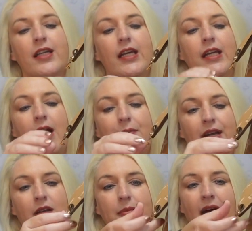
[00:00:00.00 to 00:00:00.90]
get a
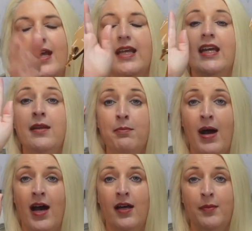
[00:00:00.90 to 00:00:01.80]
better bag, in
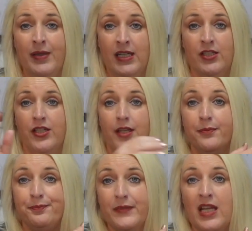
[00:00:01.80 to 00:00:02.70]
my
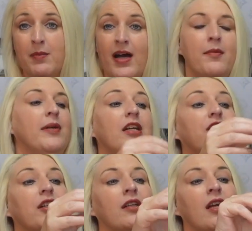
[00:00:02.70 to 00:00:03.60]
opinion,
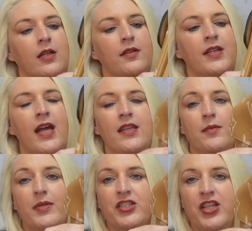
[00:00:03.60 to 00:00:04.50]
than the
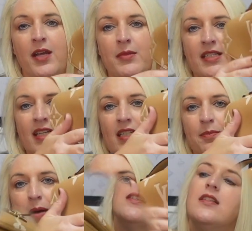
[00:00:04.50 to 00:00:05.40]
Pochette Métis
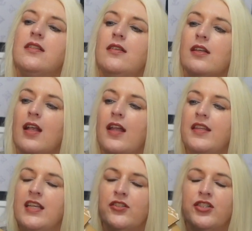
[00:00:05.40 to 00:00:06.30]
bags.
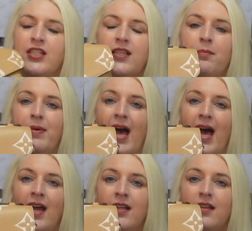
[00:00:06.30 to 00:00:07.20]
These are just a
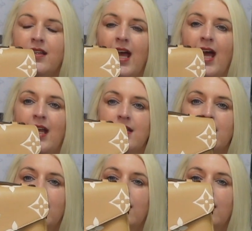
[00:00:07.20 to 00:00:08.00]
bag that